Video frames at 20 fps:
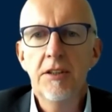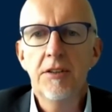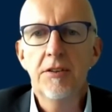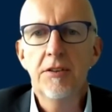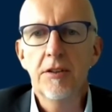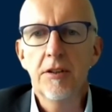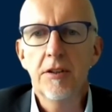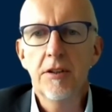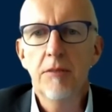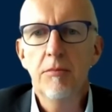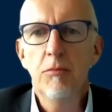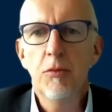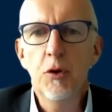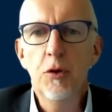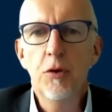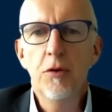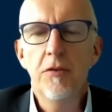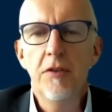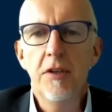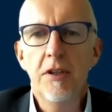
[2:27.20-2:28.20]
to
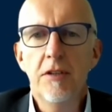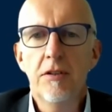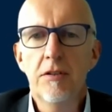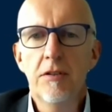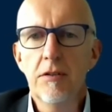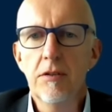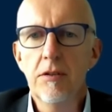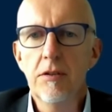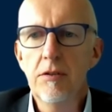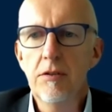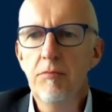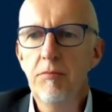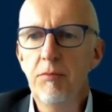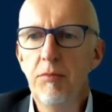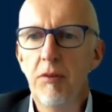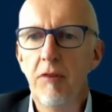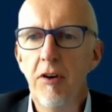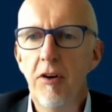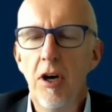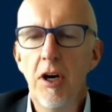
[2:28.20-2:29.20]
move into
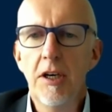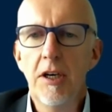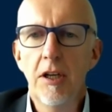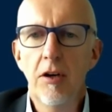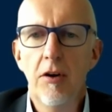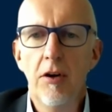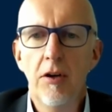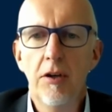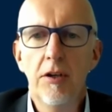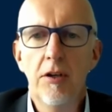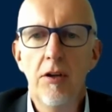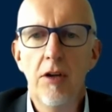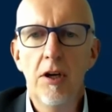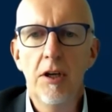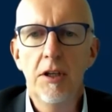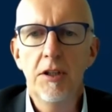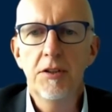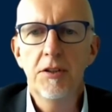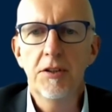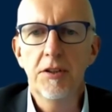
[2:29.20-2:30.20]
providing
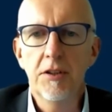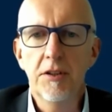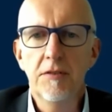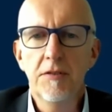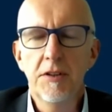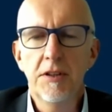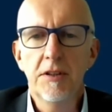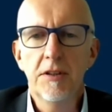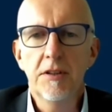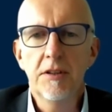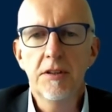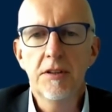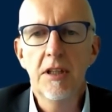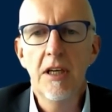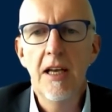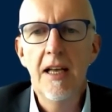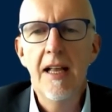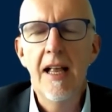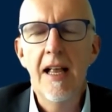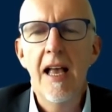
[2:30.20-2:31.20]
online services,